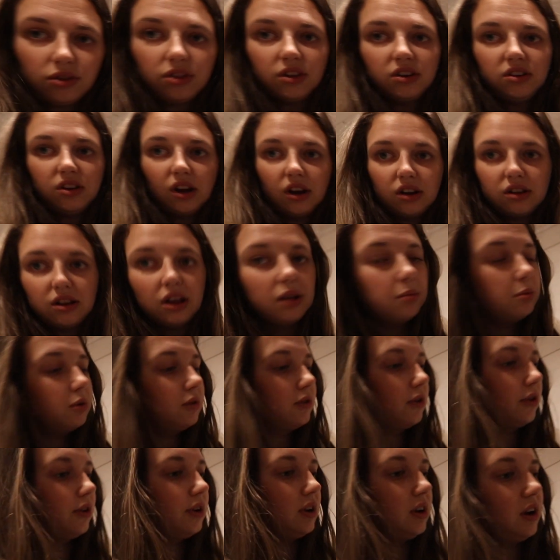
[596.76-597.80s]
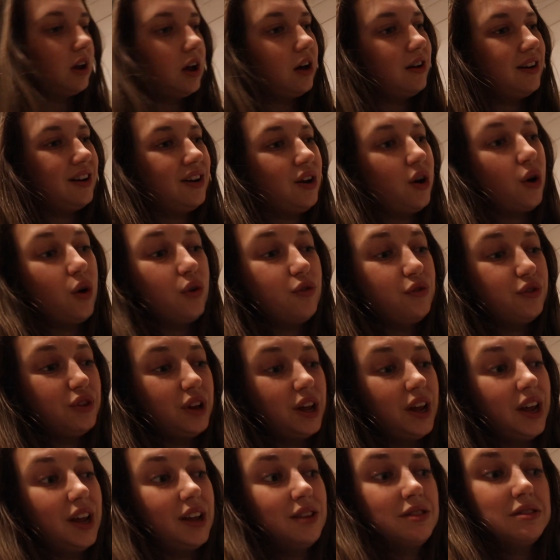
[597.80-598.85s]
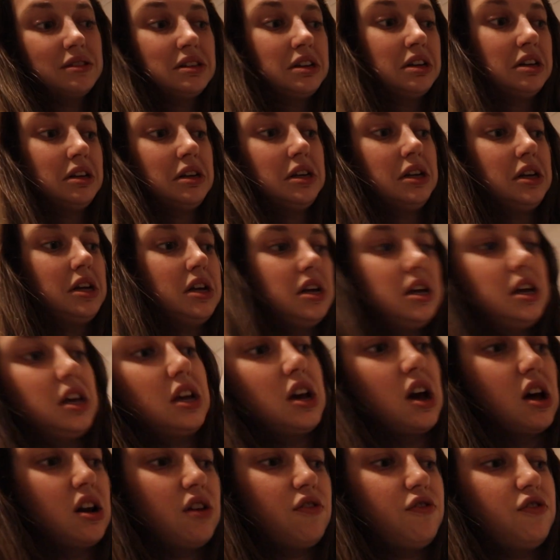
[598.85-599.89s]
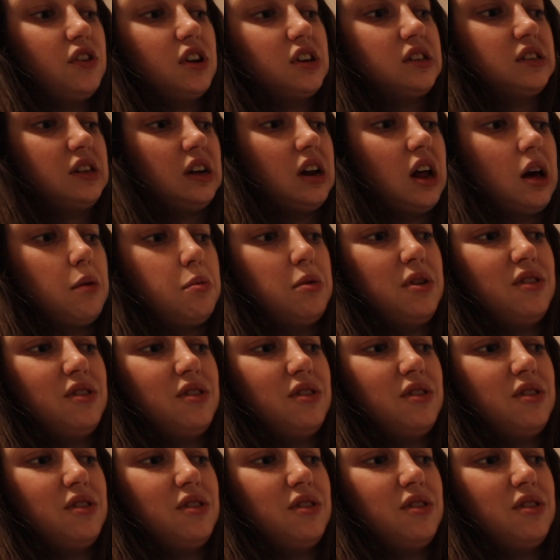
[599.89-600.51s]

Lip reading: what the duct tape is holding down, and hopefully kind of fixed it up.